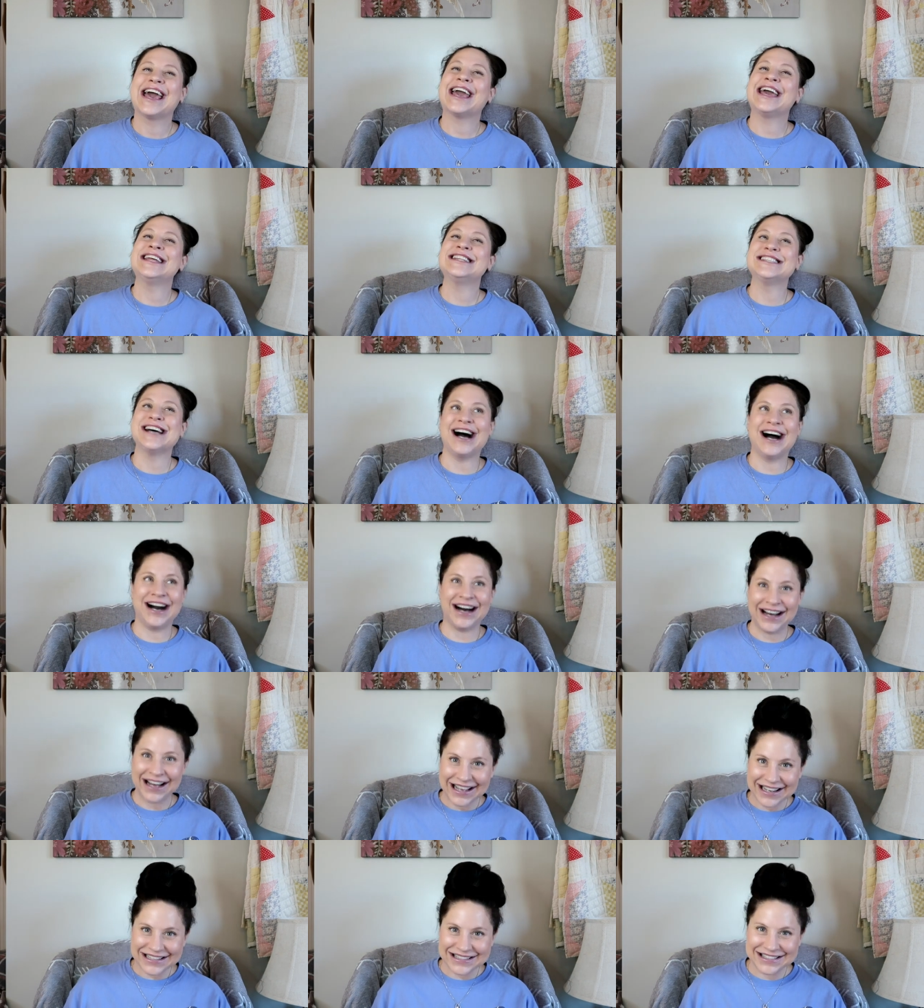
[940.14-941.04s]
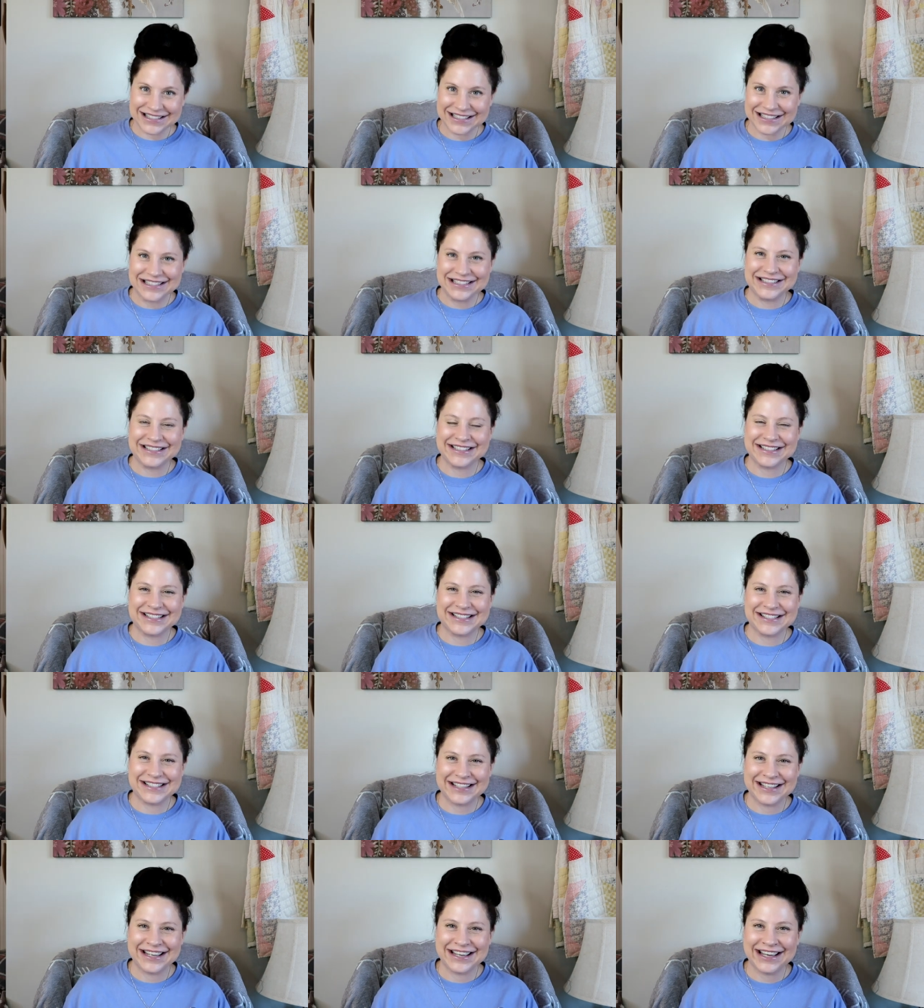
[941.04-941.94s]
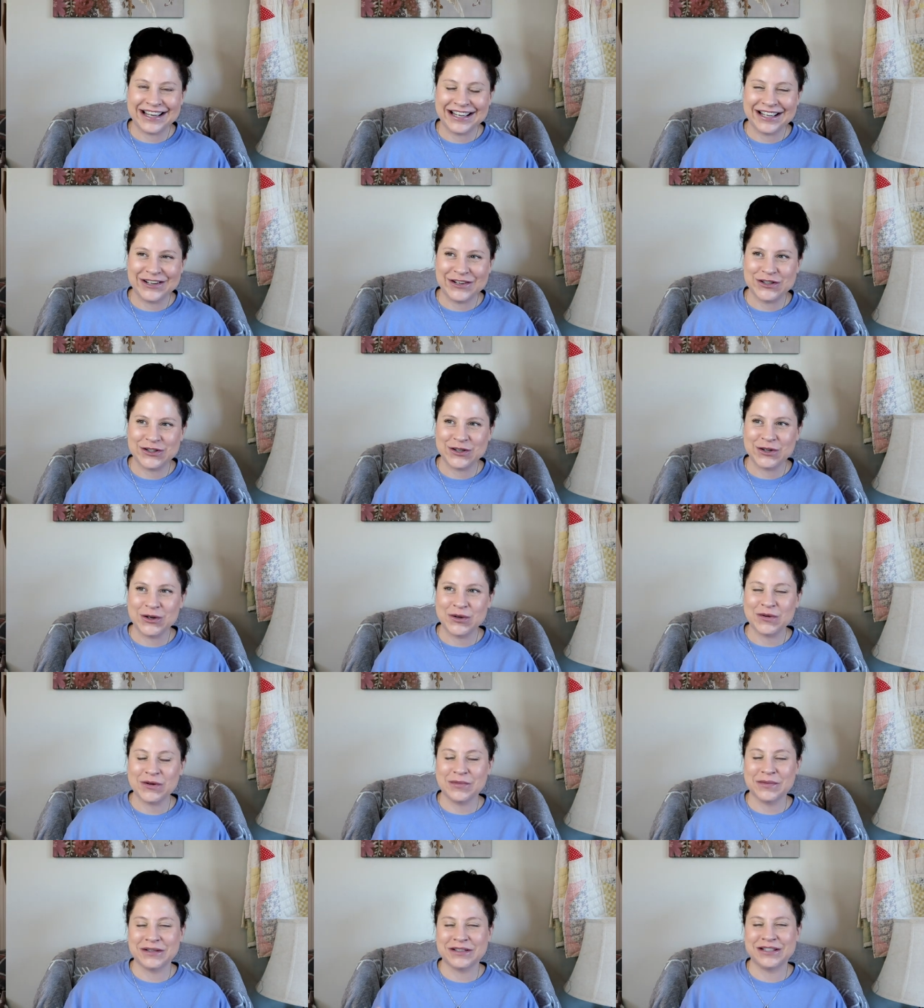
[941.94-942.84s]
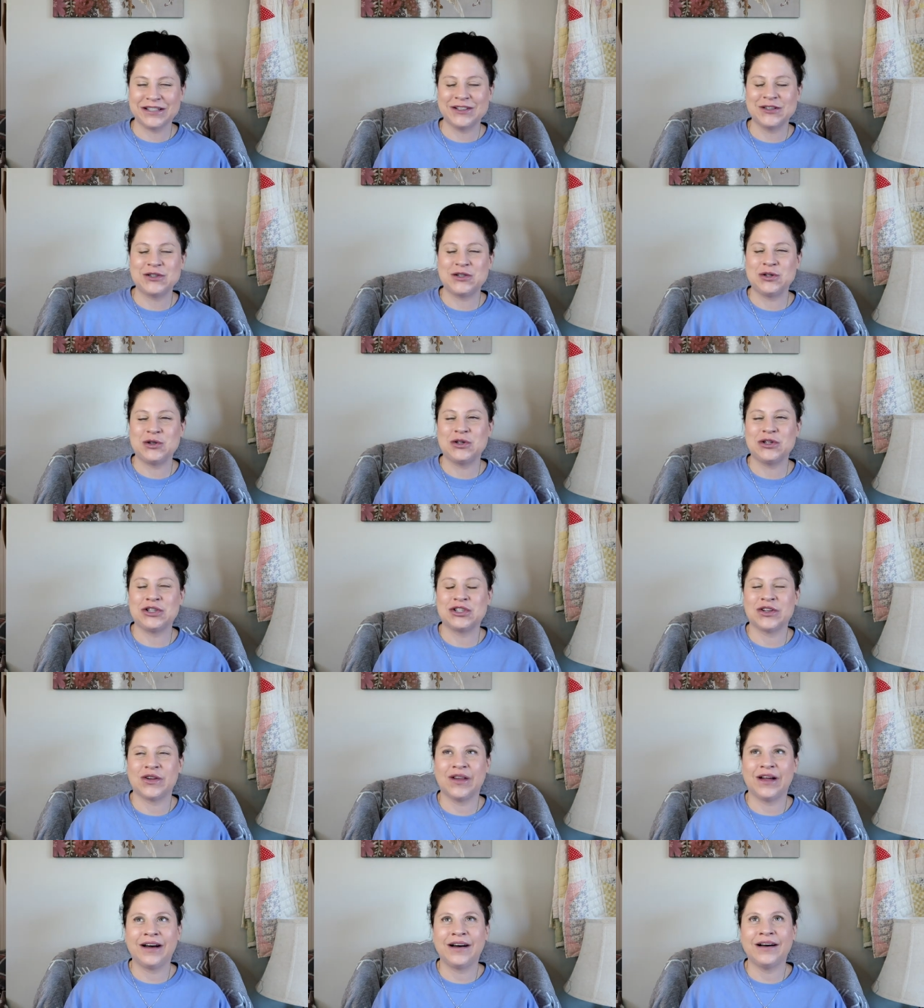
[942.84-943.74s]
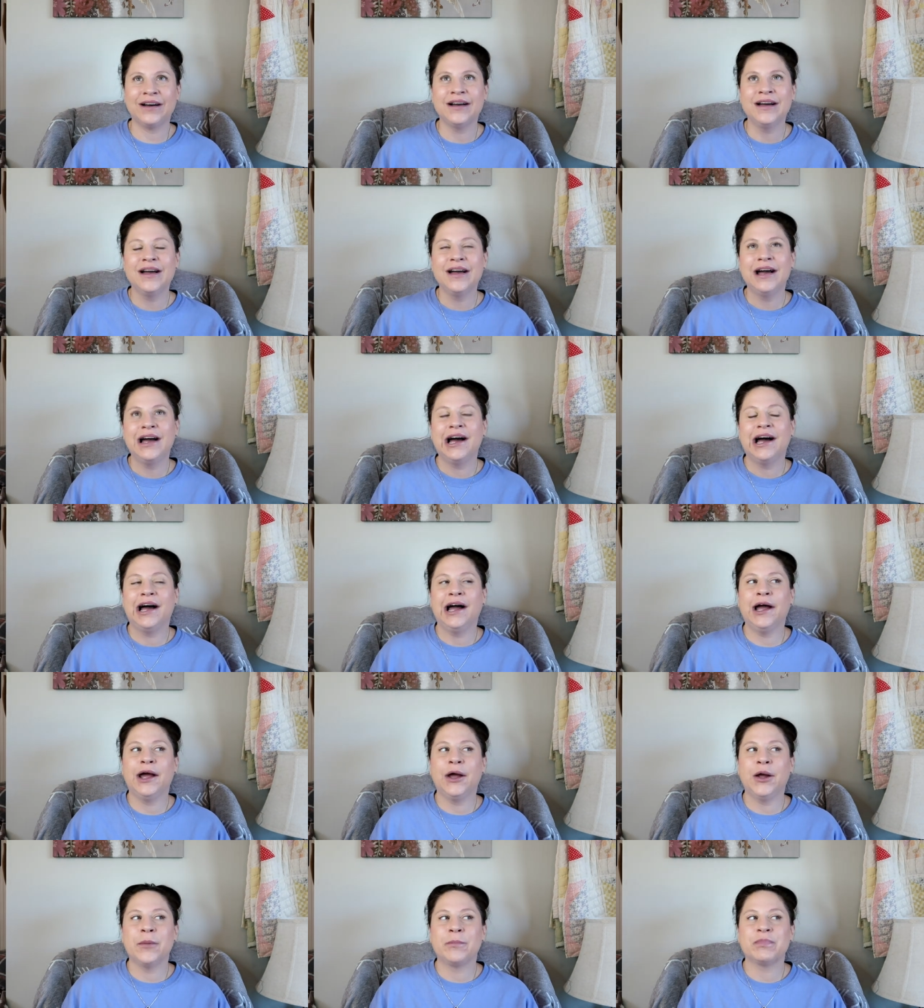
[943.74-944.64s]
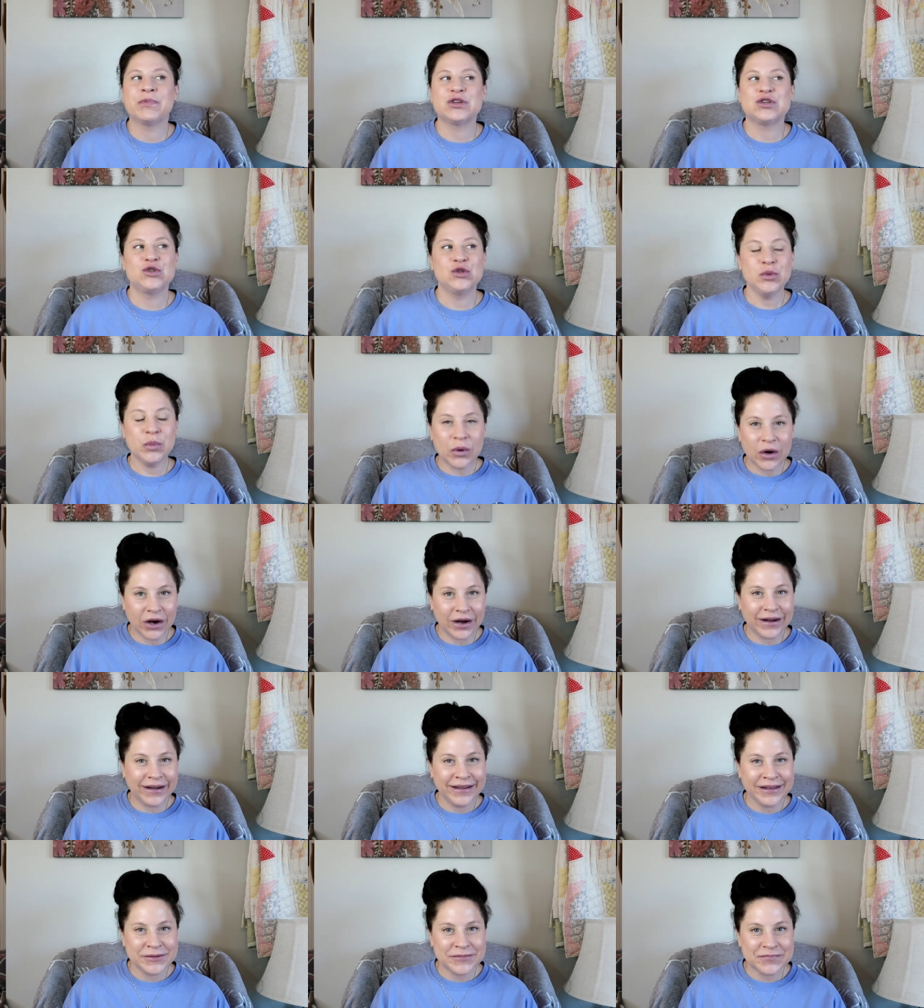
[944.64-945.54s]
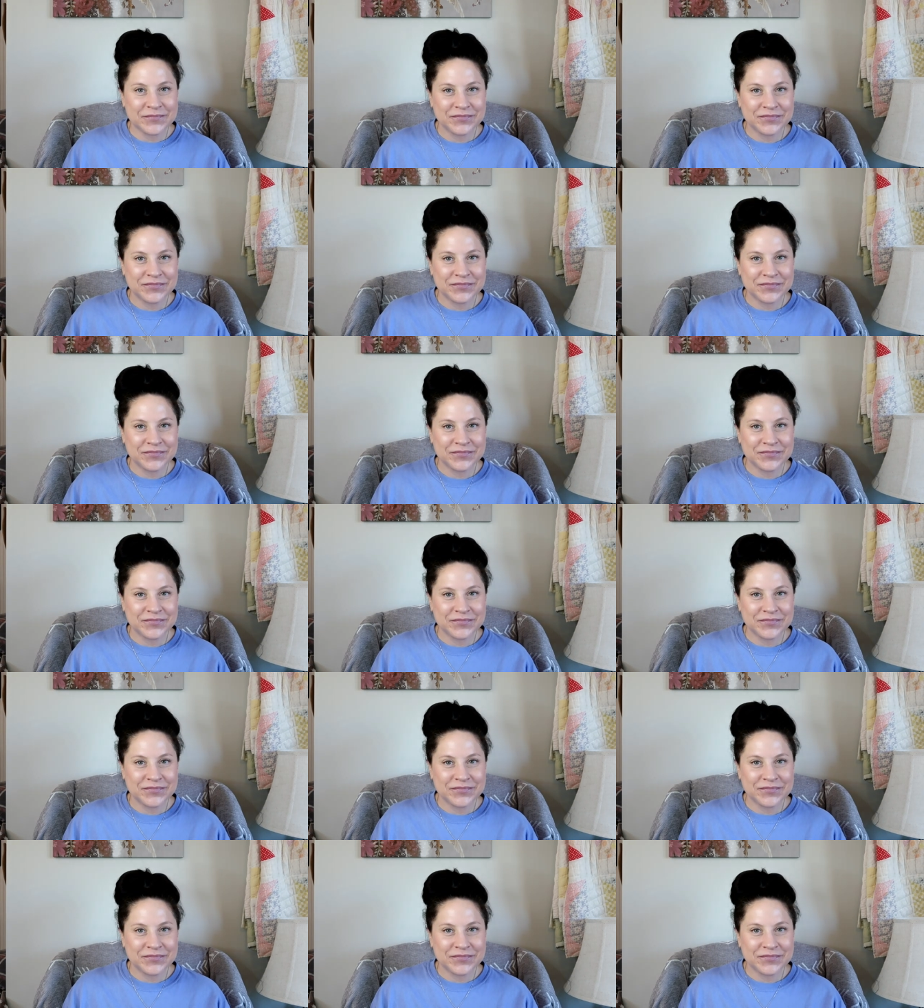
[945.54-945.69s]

it's hot in tennessee in june we built it in june and july um super hot